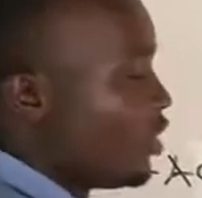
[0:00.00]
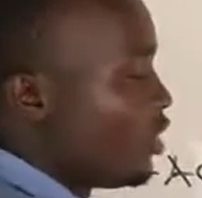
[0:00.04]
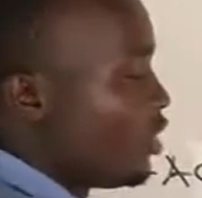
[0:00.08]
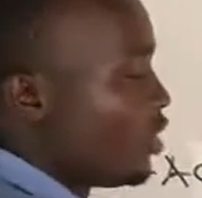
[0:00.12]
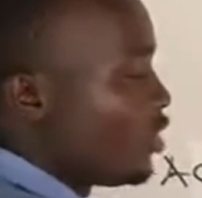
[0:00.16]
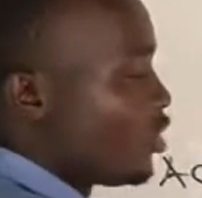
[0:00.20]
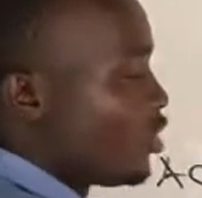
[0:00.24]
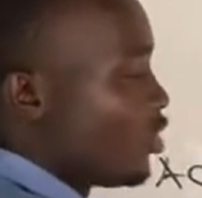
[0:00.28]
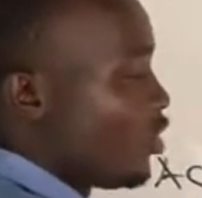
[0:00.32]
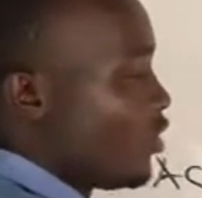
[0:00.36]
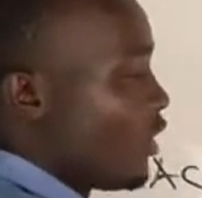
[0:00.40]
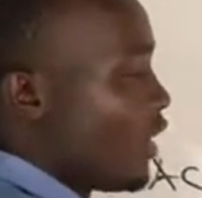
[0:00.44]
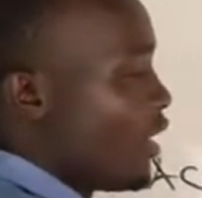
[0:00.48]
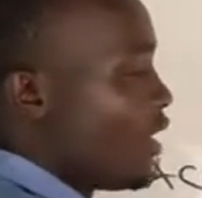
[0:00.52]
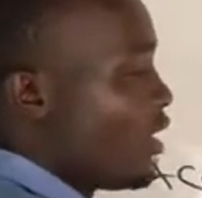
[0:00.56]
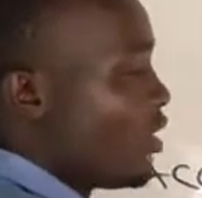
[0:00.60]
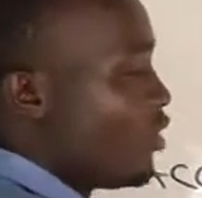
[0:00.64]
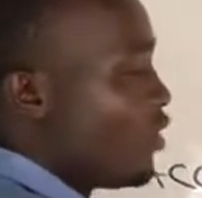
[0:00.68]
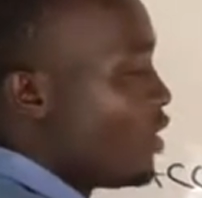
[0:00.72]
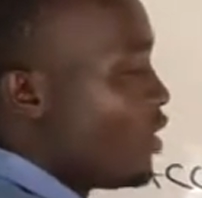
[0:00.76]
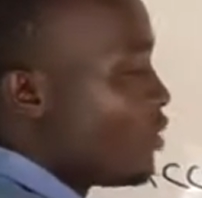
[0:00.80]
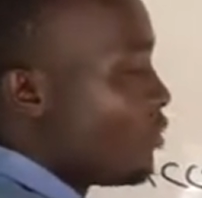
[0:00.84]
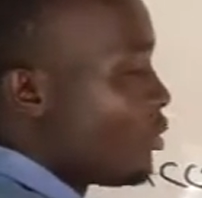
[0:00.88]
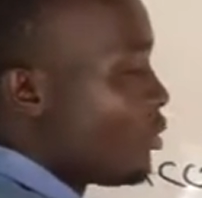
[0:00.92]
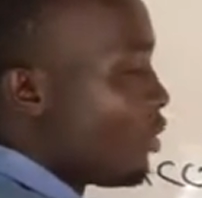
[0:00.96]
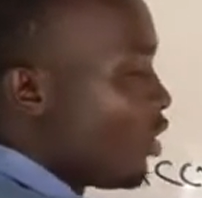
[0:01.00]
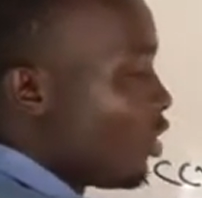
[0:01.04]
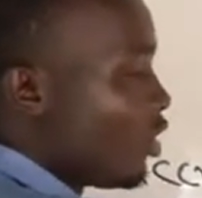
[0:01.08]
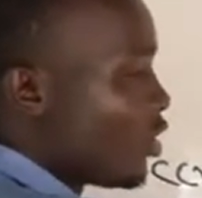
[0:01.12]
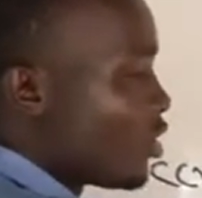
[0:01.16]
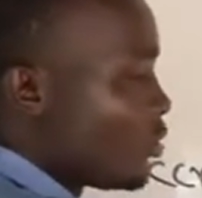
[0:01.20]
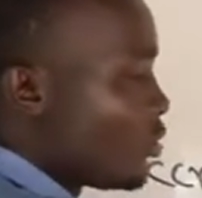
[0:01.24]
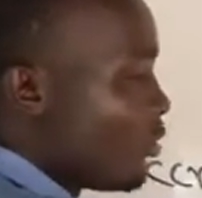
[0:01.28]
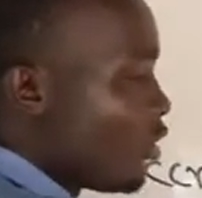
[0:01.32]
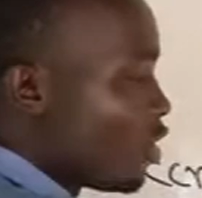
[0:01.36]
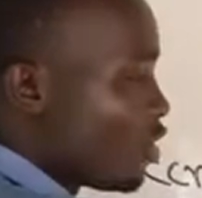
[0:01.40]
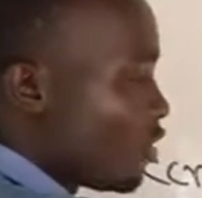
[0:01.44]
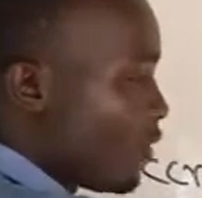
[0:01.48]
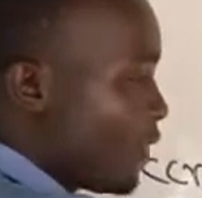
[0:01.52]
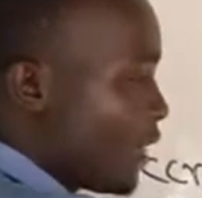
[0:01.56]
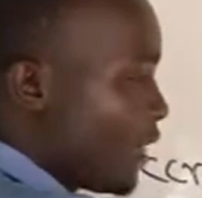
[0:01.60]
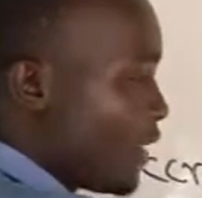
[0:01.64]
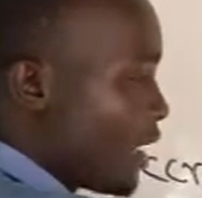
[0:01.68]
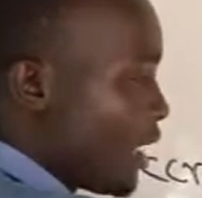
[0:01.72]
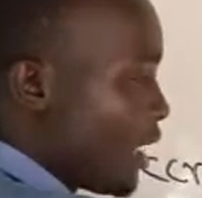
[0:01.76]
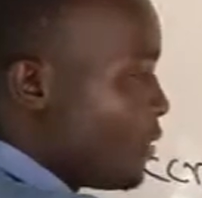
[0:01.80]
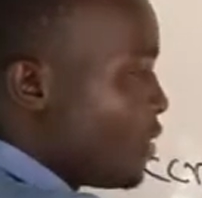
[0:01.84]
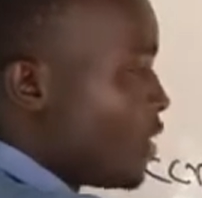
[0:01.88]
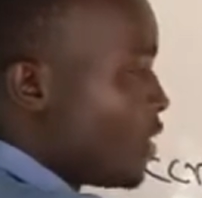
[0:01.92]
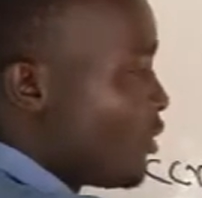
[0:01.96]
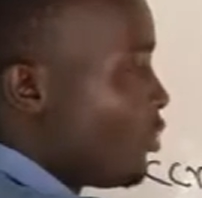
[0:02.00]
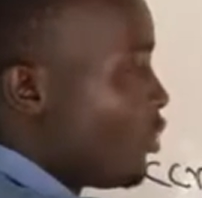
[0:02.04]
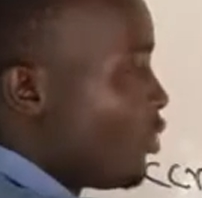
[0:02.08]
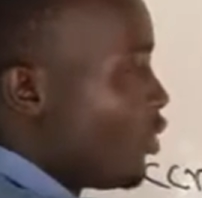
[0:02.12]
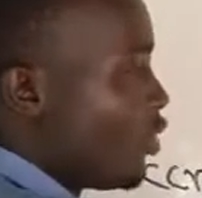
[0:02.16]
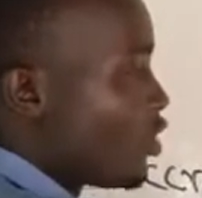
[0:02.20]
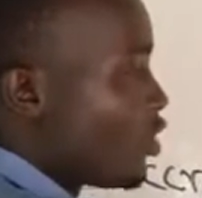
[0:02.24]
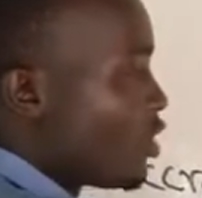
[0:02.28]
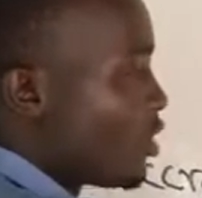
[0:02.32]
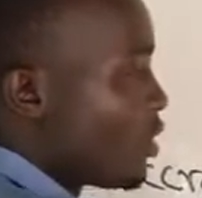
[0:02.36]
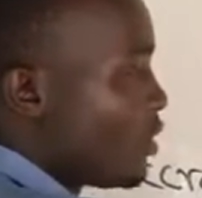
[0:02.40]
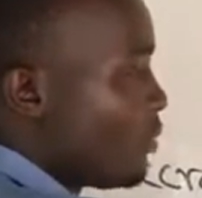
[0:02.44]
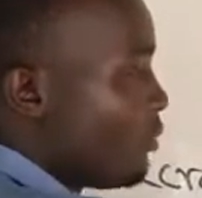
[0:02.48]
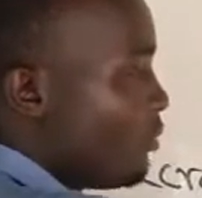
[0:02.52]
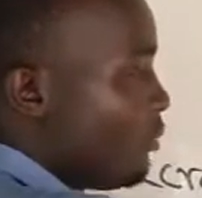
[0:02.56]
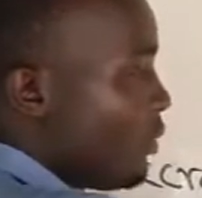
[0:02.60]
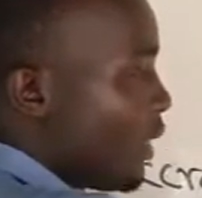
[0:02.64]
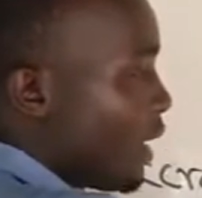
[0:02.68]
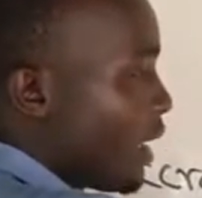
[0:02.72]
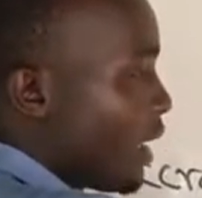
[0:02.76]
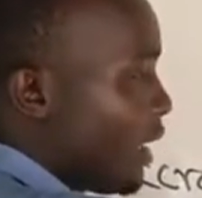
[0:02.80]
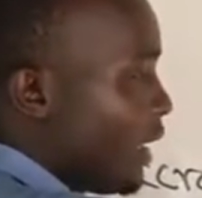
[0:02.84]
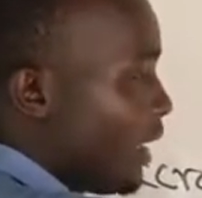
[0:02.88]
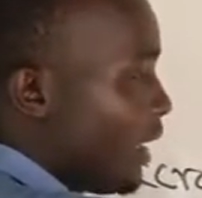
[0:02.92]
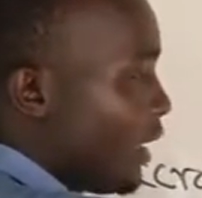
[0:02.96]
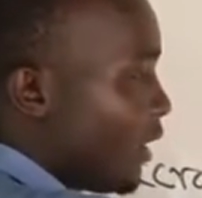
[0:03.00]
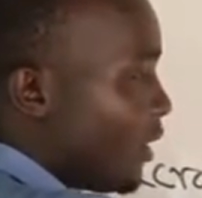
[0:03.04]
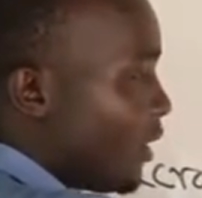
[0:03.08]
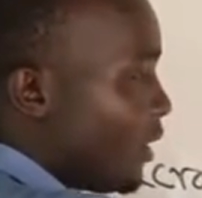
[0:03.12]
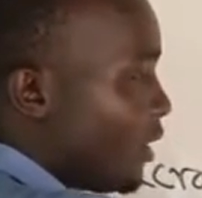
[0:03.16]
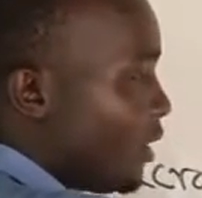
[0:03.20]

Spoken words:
So when the wind blows, most of the time it blows parallel,